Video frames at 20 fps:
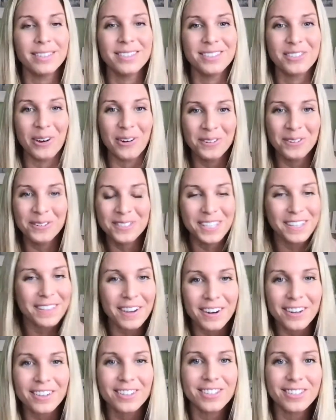Don't sit
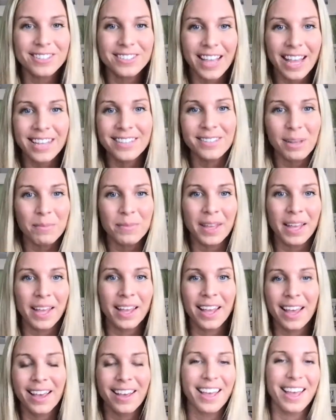there and just say
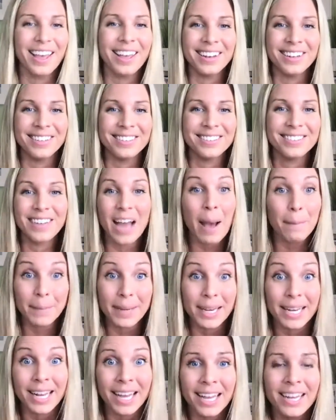something and not
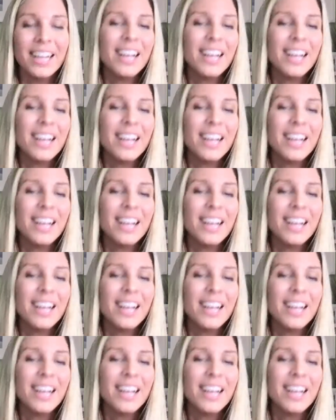mean it.